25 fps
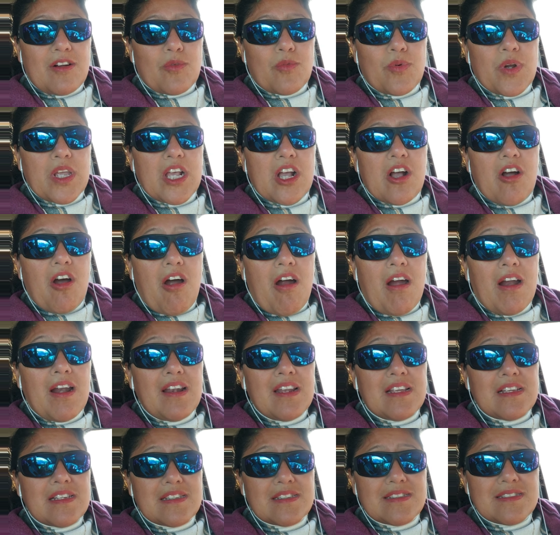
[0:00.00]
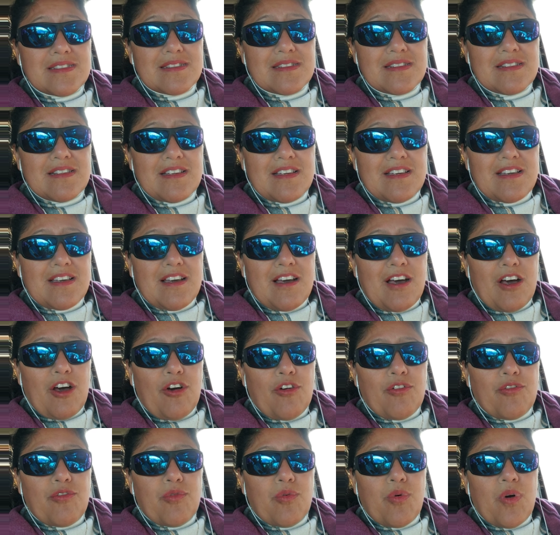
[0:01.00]
regardless
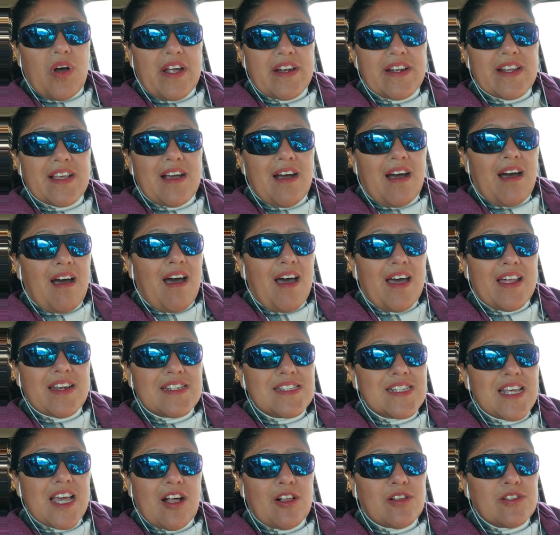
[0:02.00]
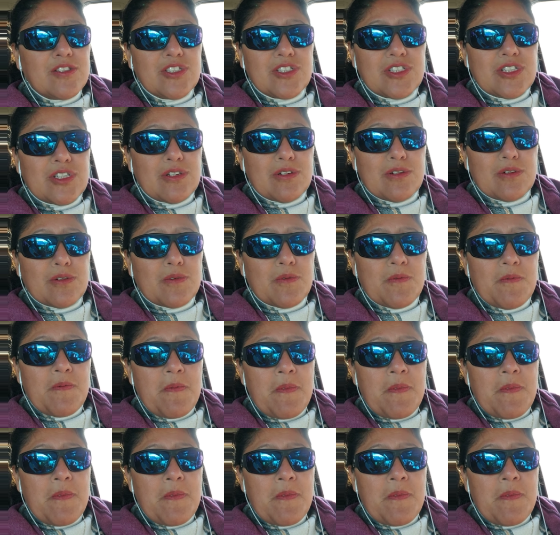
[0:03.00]
of what God tells you